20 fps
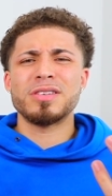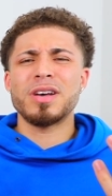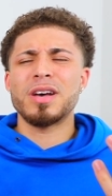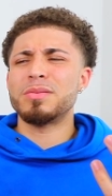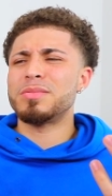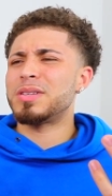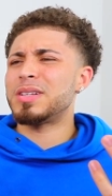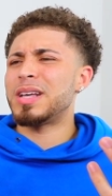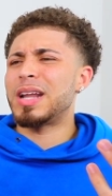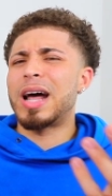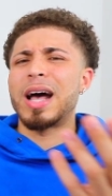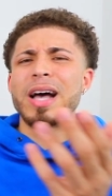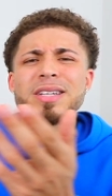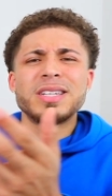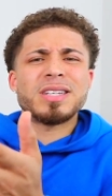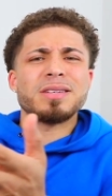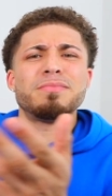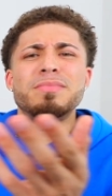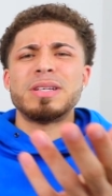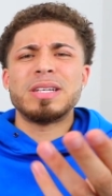You know what I'm saying? I
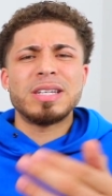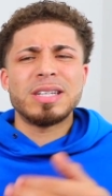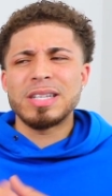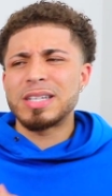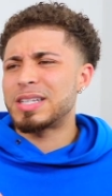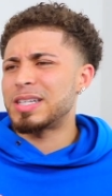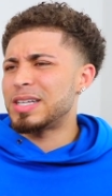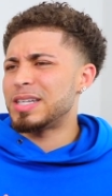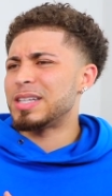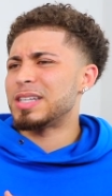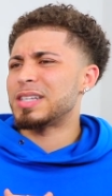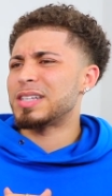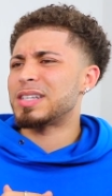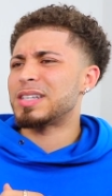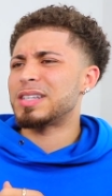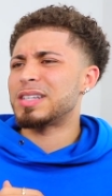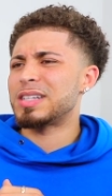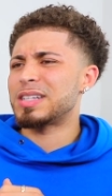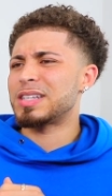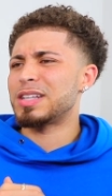should be in this in
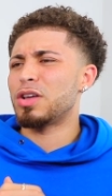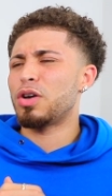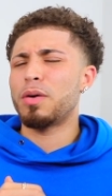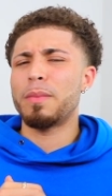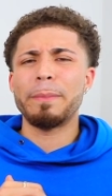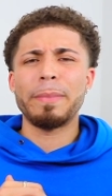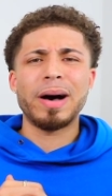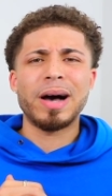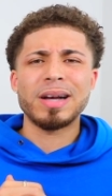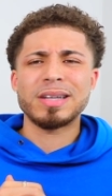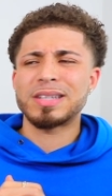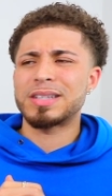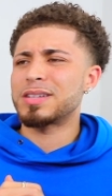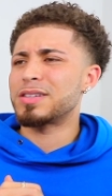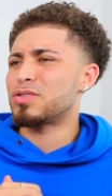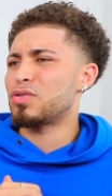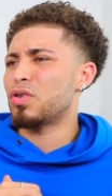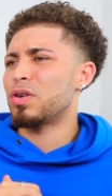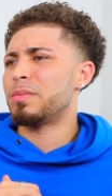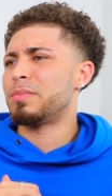this this little boxing
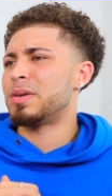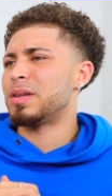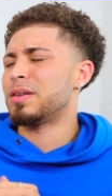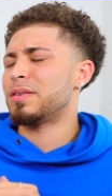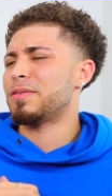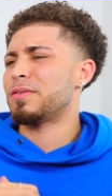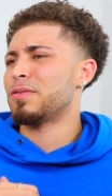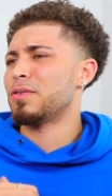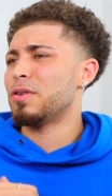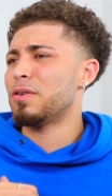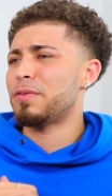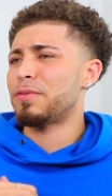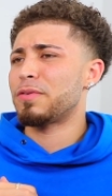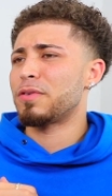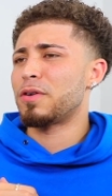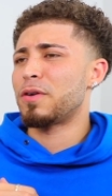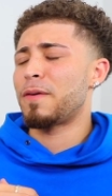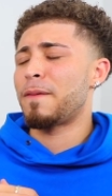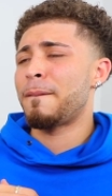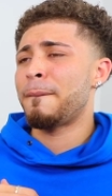tournament for real, for
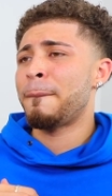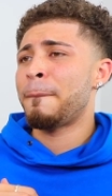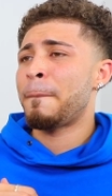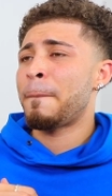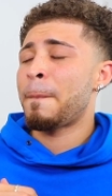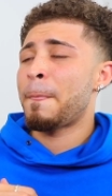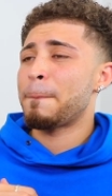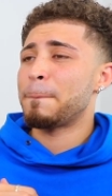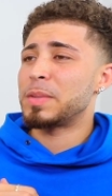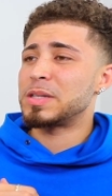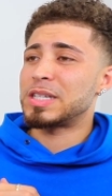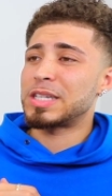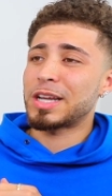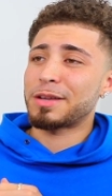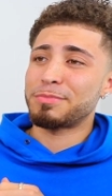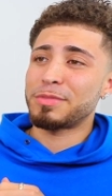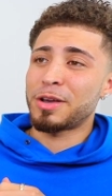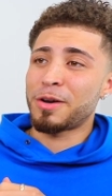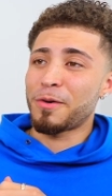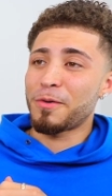real. But
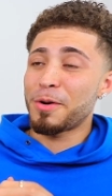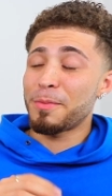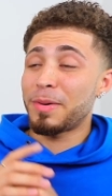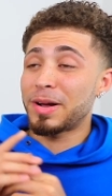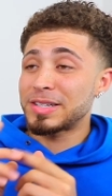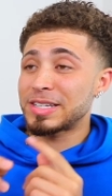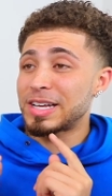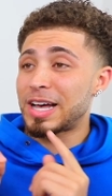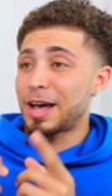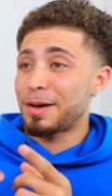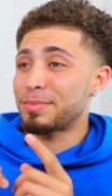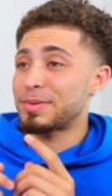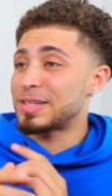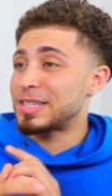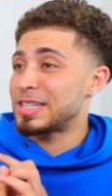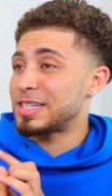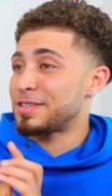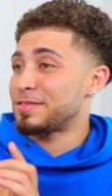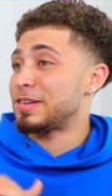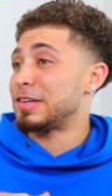check me out. We're about to hop
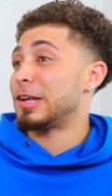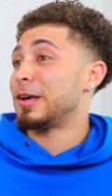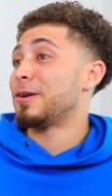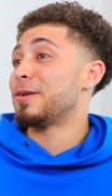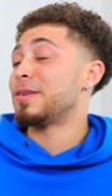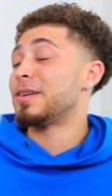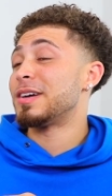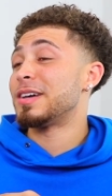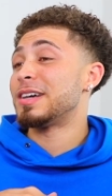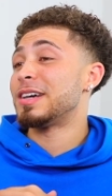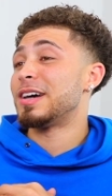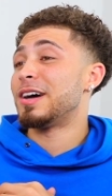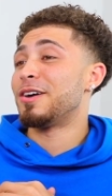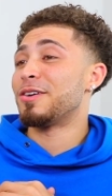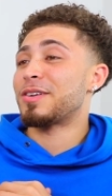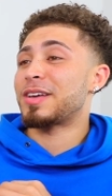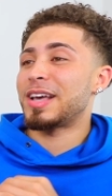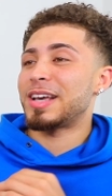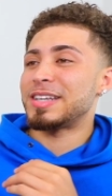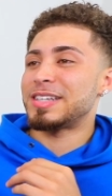into this video.
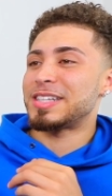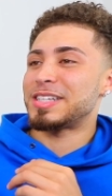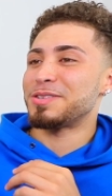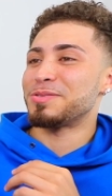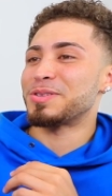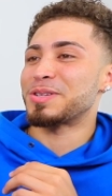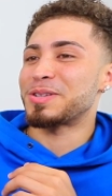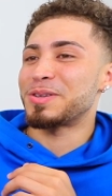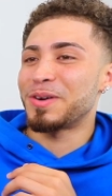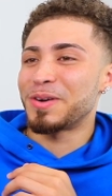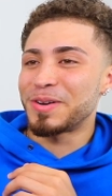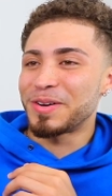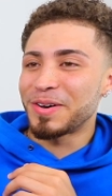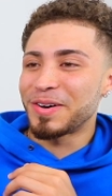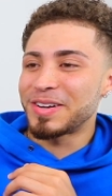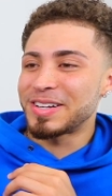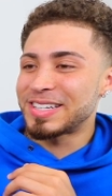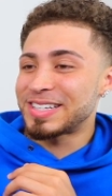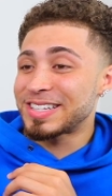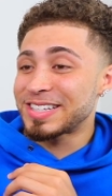Okay, see what's going
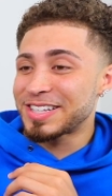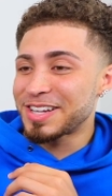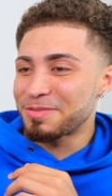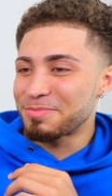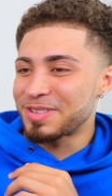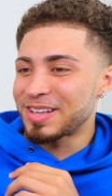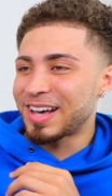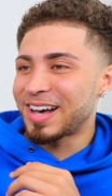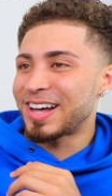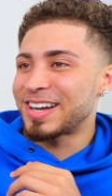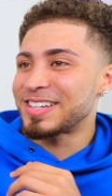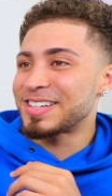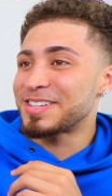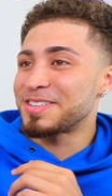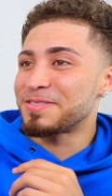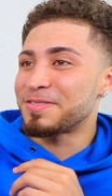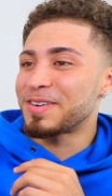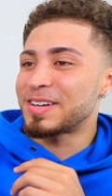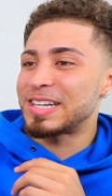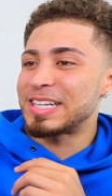on. This is gonna be
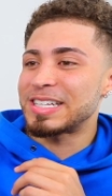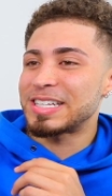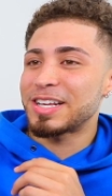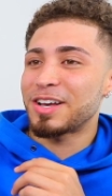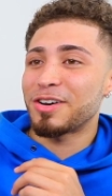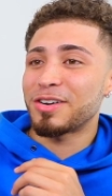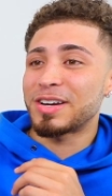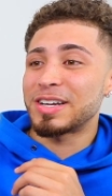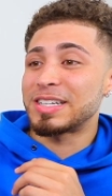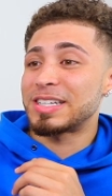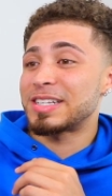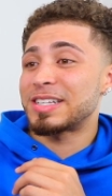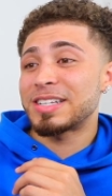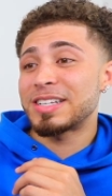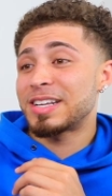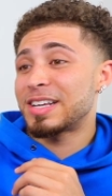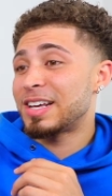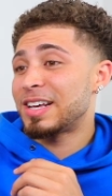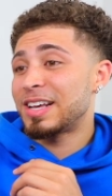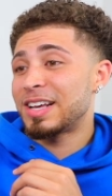honestly funny as hell because
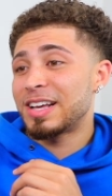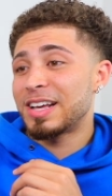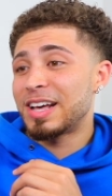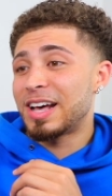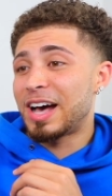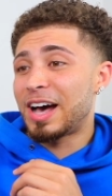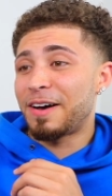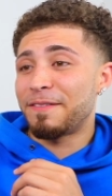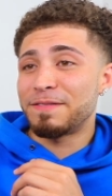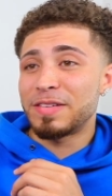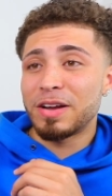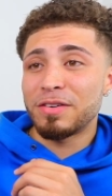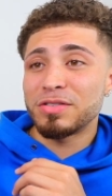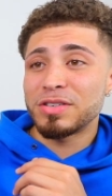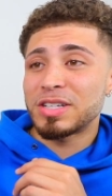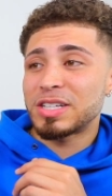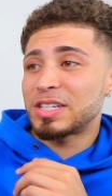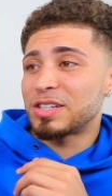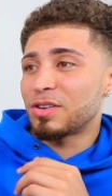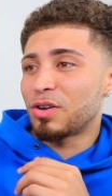I've never
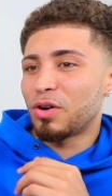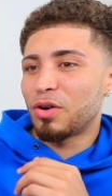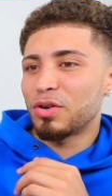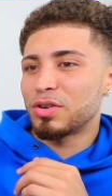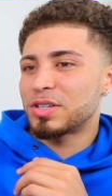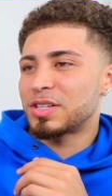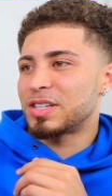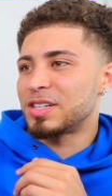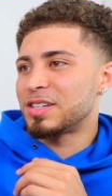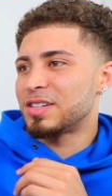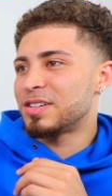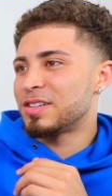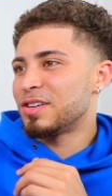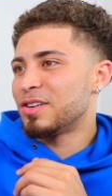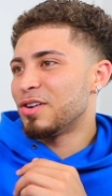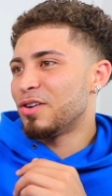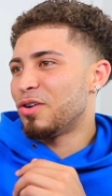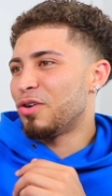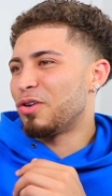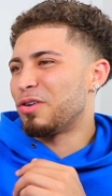seen Austin
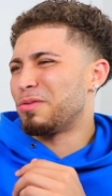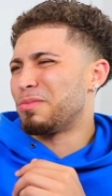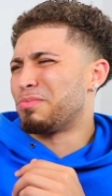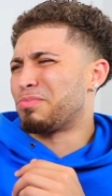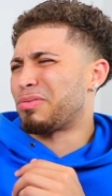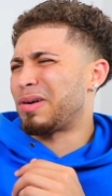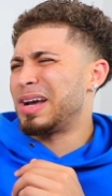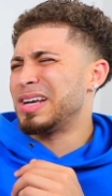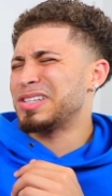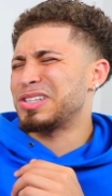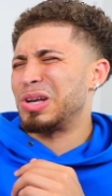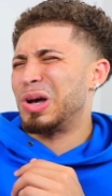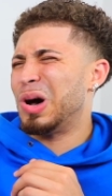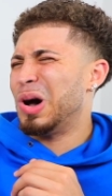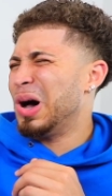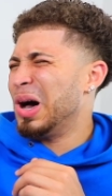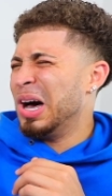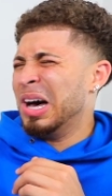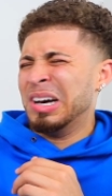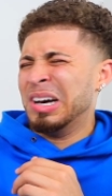or Bryce Hall.